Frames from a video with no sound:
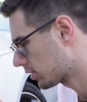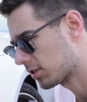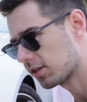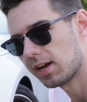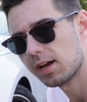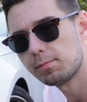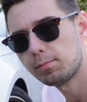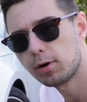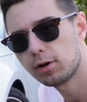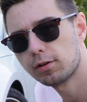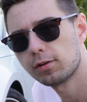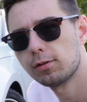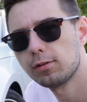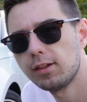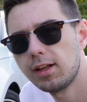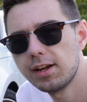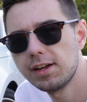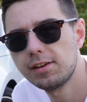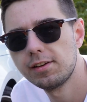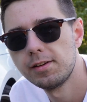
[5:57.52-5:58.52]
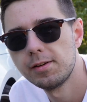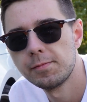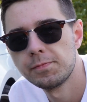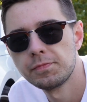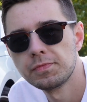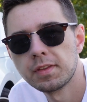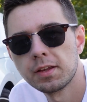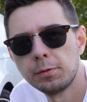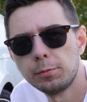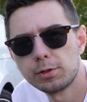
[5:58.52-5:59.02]
side marker light,
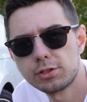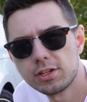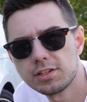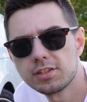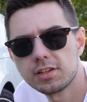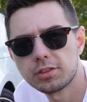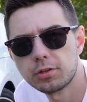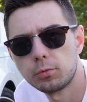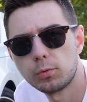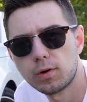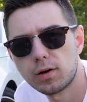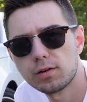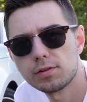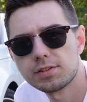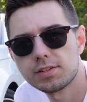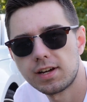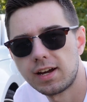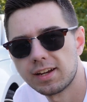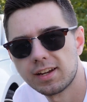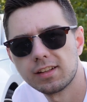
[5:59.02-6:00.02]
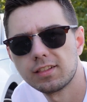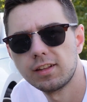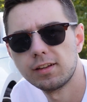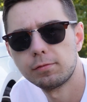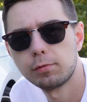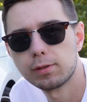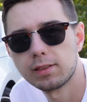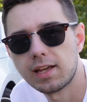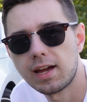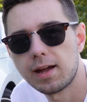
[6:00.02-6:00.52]
which isn't the worst. I could live
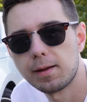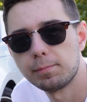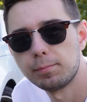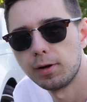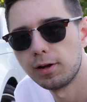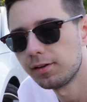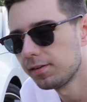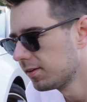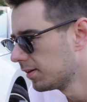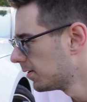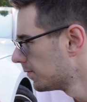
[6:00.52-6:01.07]
with that, but